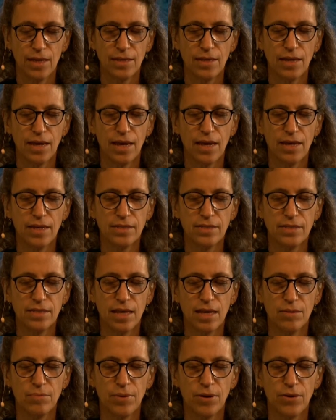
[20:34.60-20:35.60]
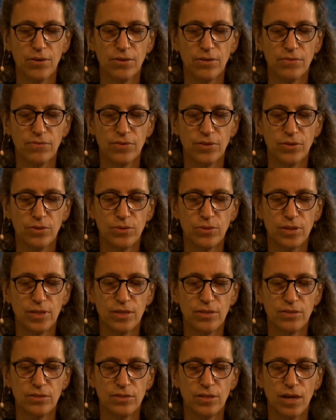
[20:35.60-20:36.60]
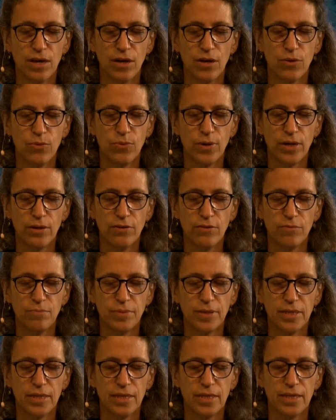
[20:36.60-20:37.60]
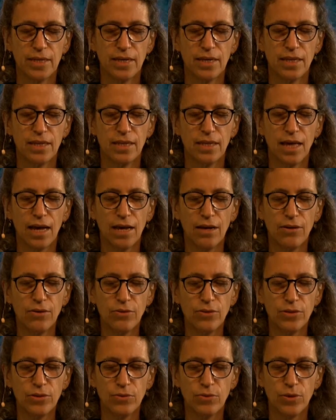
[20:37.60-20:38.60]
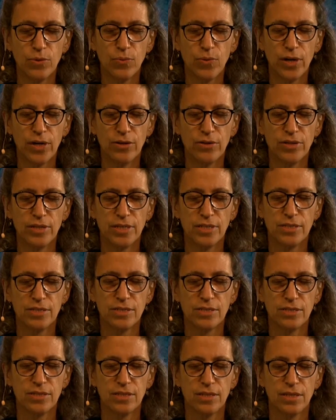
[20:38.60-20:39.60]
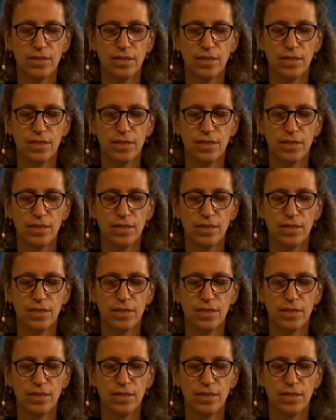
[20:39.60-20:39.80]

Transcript: And as that part of you that is aware of being, allow your awareness